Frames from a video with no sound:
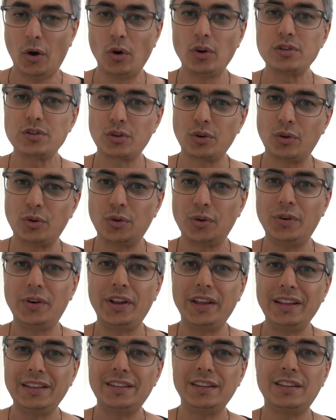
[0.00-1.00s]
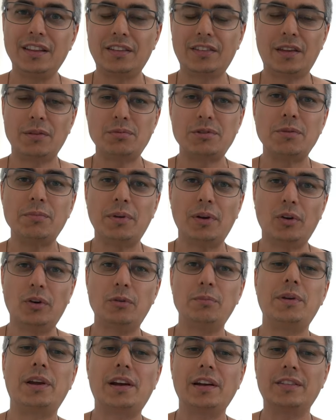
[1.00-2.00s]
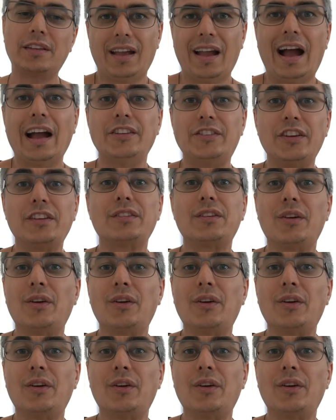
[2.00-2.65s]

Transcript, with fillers: also read the description below because I just